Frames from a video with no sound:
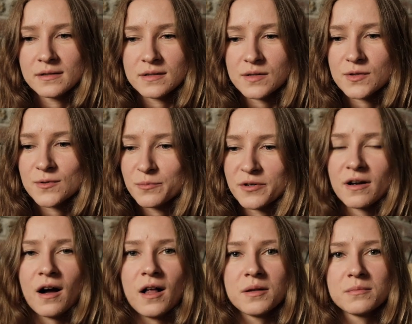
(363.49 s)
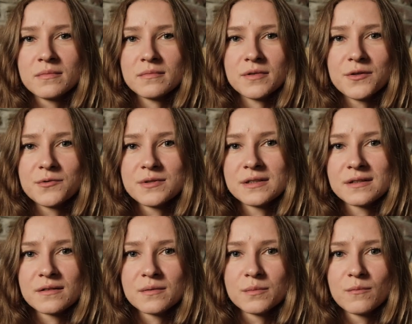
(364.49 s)
super calm, you
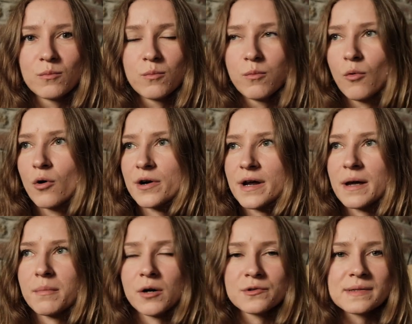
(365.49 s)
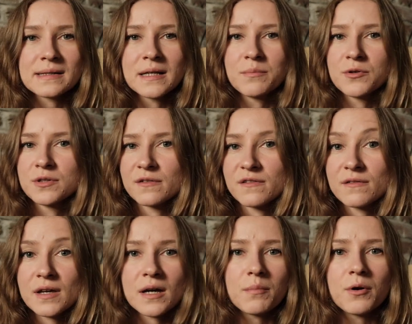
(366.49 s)
didn't worry about sleep, you didn't
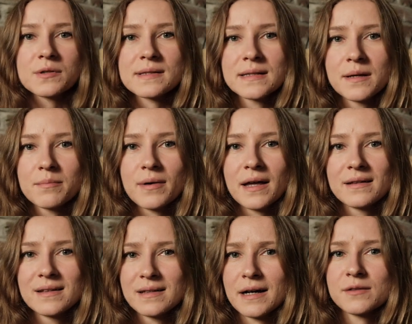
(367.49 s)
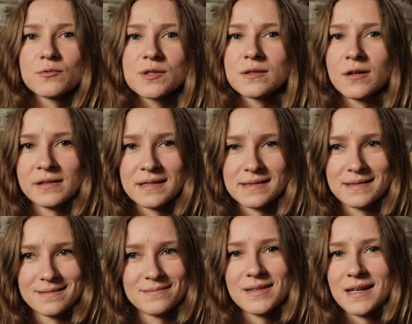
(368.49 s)
think about sleep, and the night was not
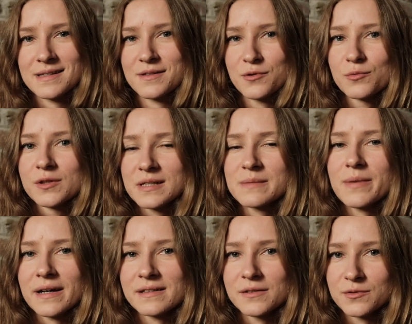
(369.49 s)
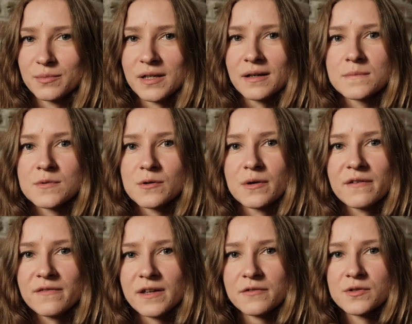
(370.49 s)
as you would expect it to be. So
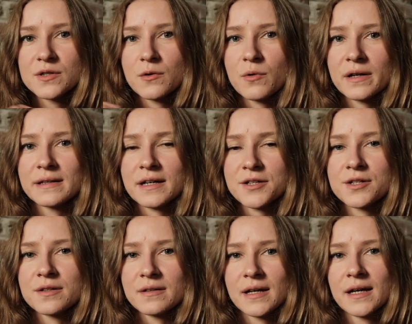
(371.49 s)
if there is no connection,